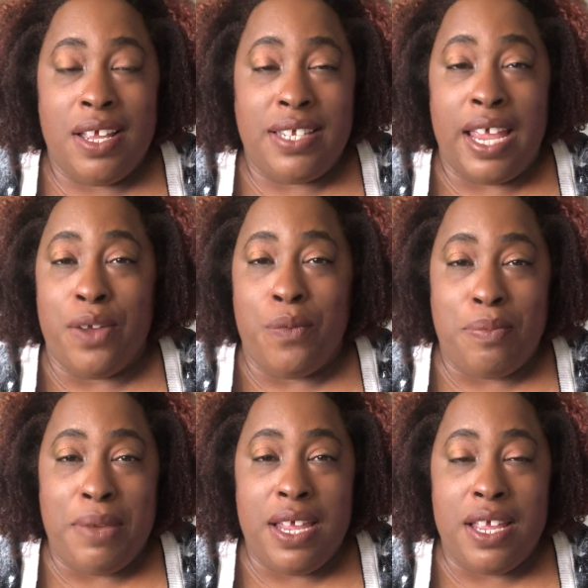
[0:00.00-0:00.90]
taking with
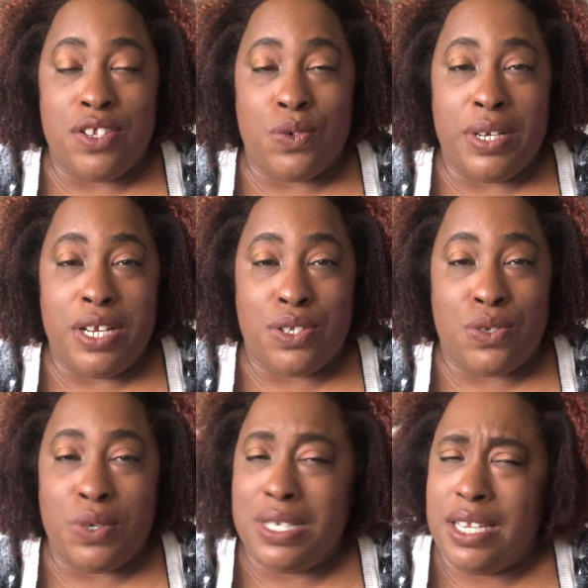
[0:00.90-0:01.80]
me in twenty
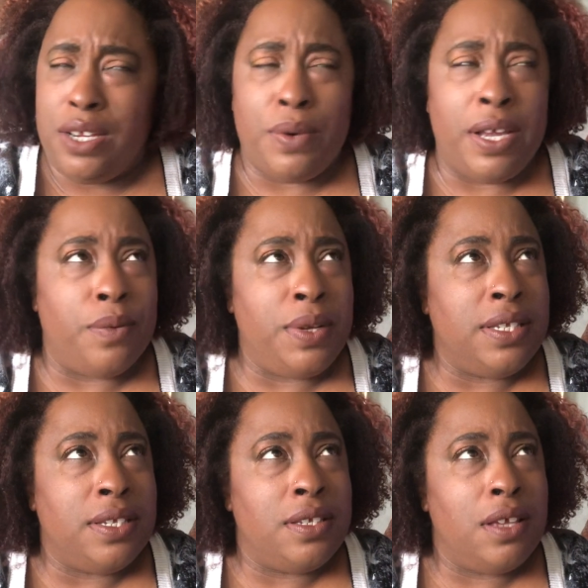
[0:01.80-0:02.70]
twenty. Wait, what is
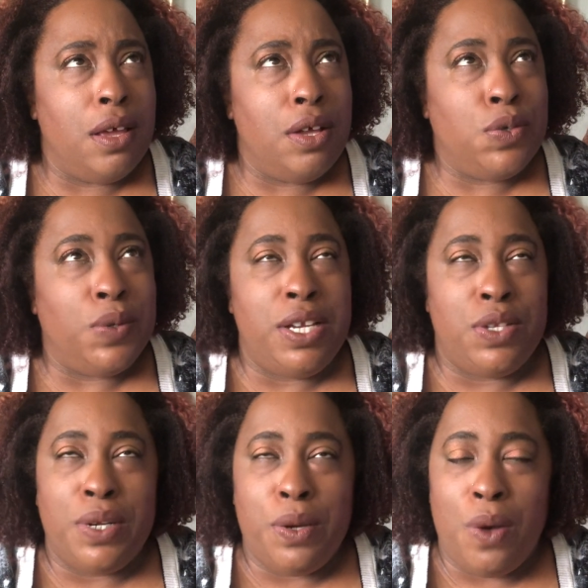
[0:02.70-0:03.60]
this? twenty
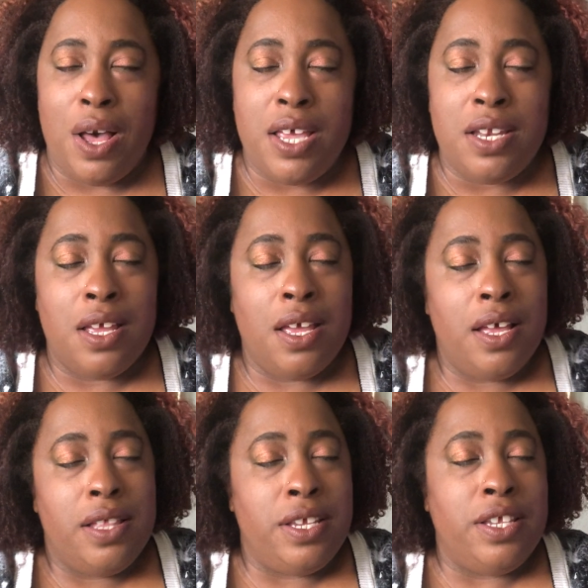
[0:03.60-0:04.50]
twenty-one.
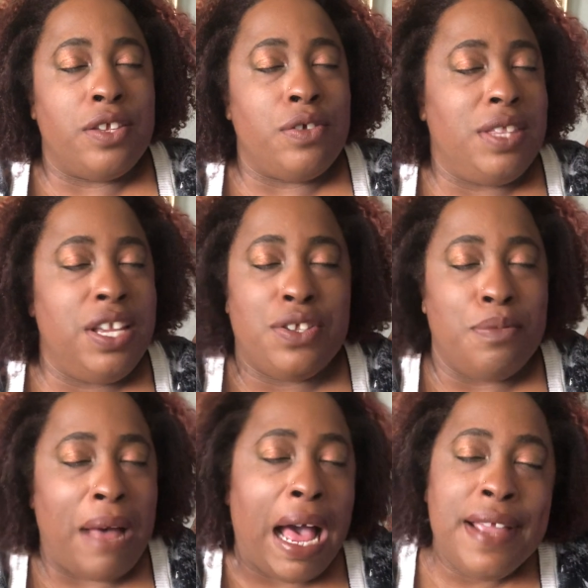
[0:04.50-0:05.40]
These are these are
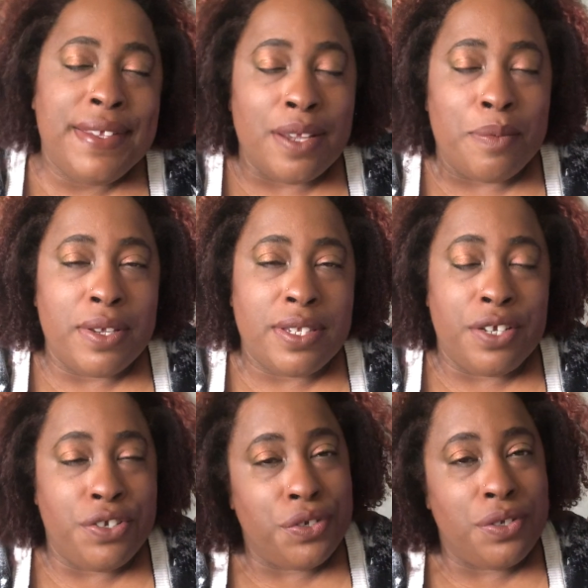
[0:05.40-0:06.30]
my summer
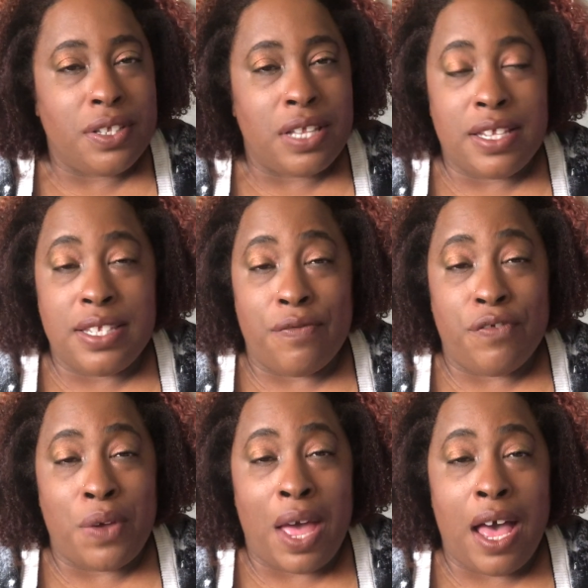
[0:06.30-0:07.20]
essentials. Like I said, if
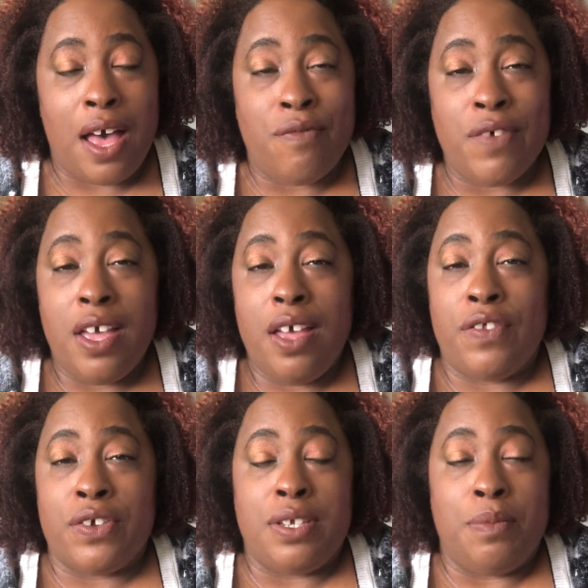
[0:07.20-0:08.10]
you have, if
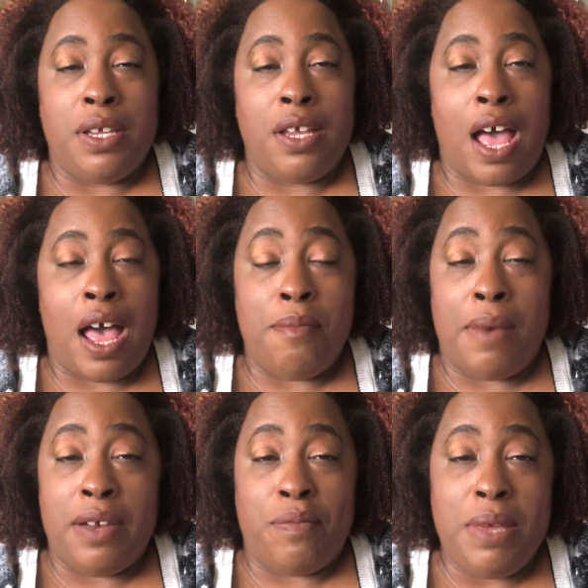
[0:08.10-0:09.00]
there's something I
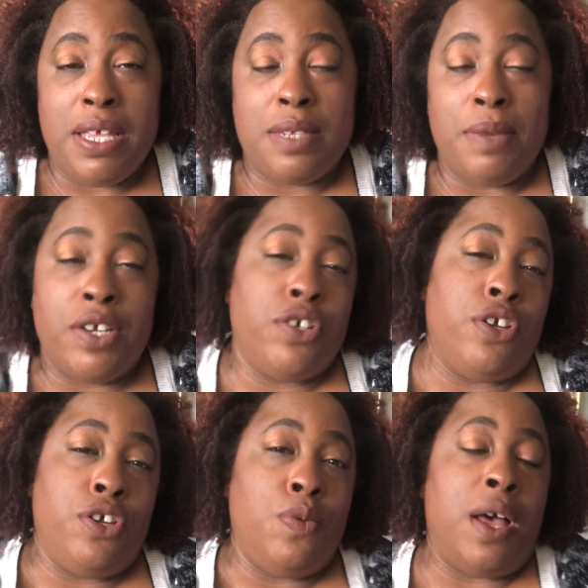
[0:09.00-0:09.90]
might have missed, make sure
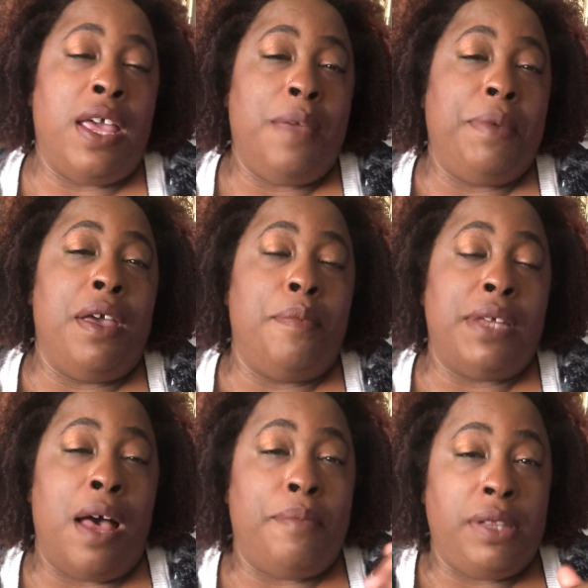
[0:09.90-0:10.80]
you uh, hit me up
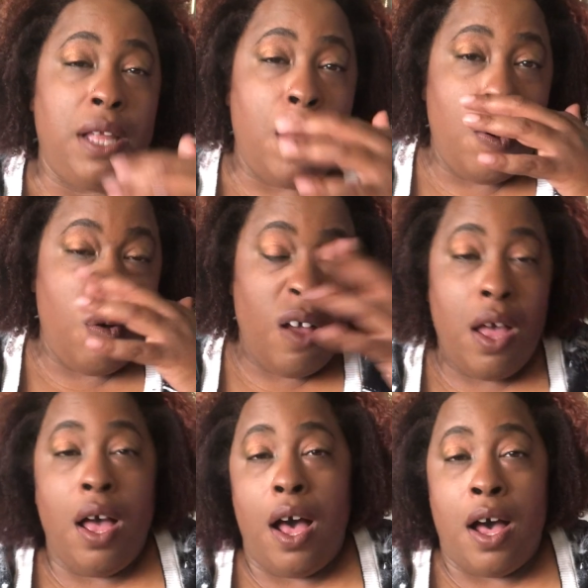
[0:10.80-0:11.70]
down below,
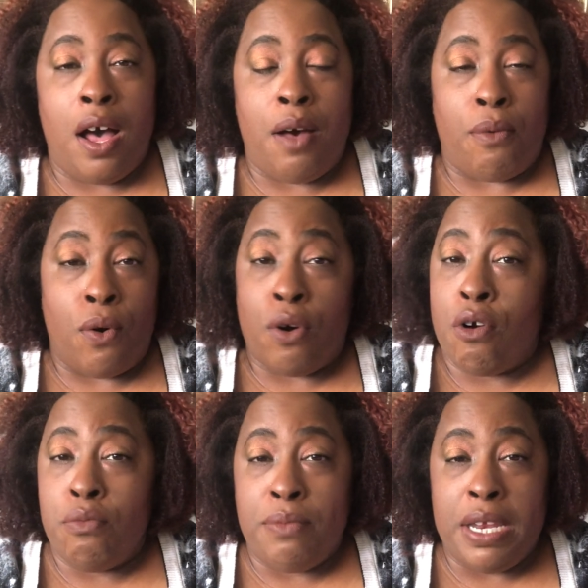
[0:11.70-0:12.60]
um, or
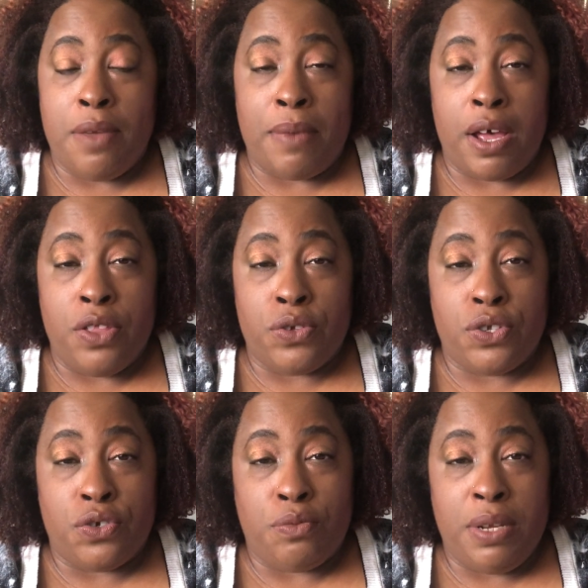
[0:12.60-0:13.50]
on many of my other
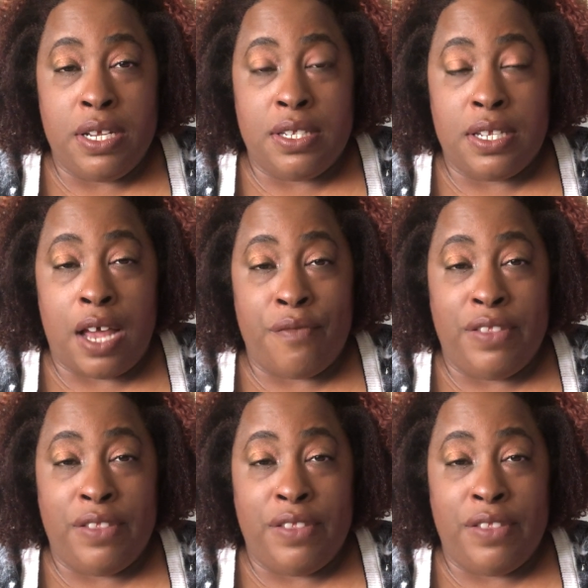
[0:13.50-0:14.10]
social medias that I've